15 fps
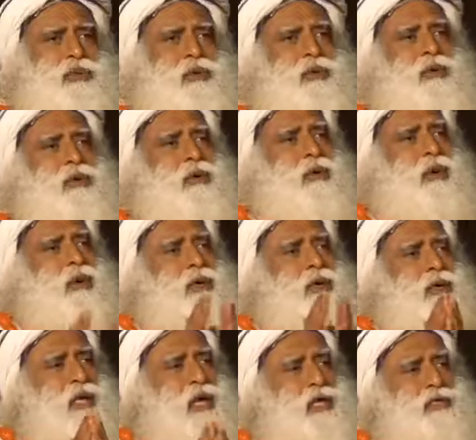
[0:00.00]
So,
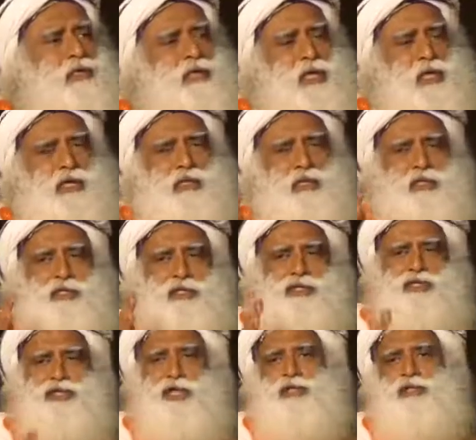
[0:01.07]

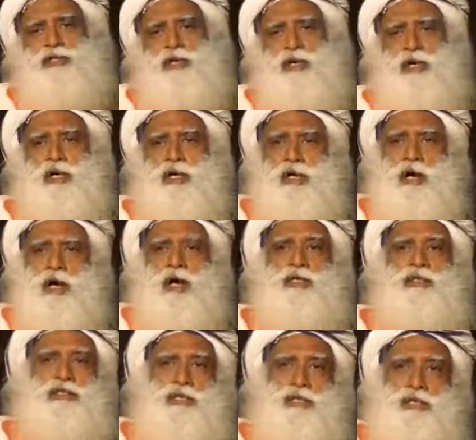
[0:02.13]
nationality, gender,
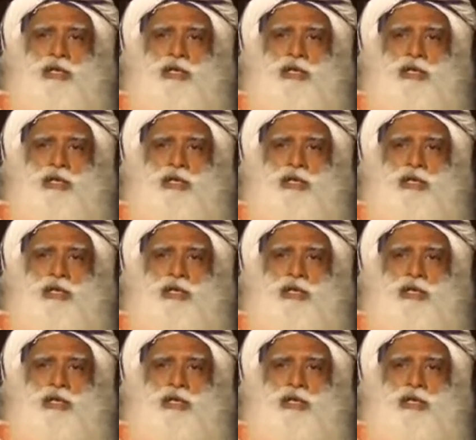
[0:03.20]
caste,